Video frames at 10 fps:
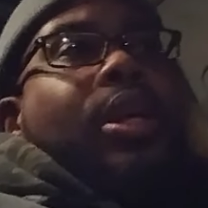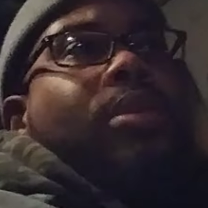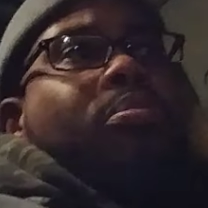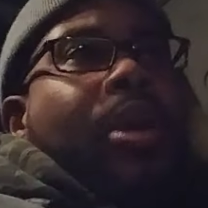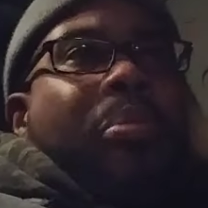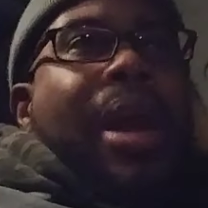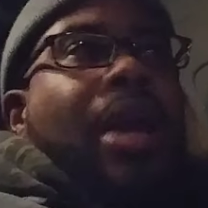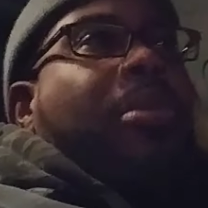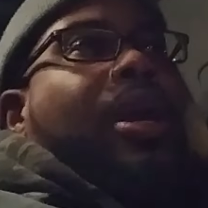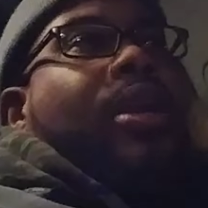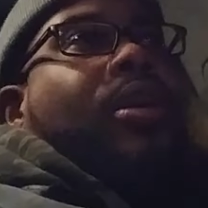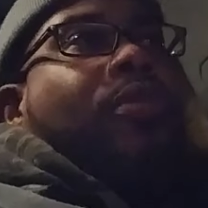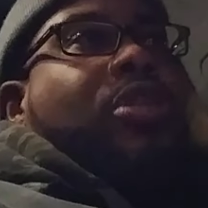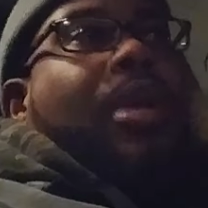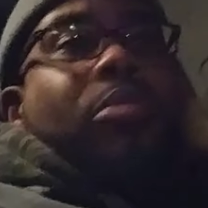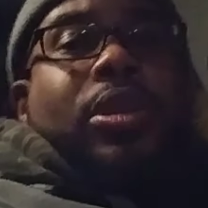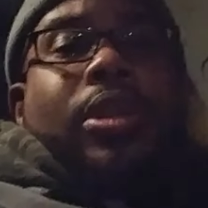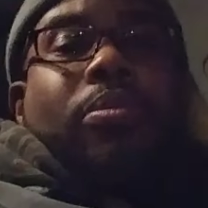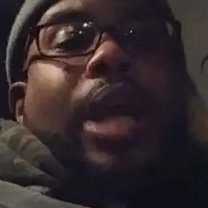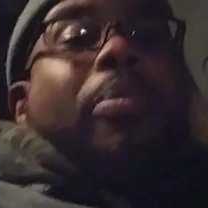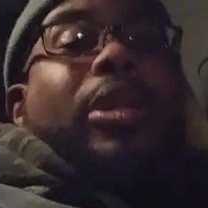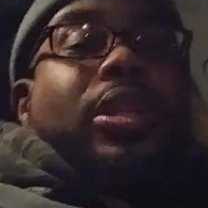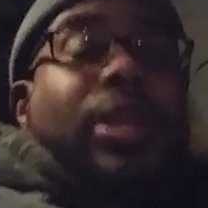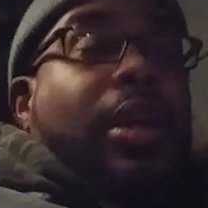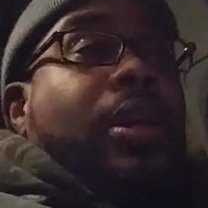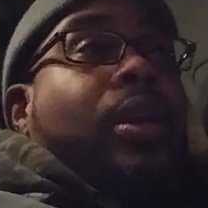He a black man of some type of descent.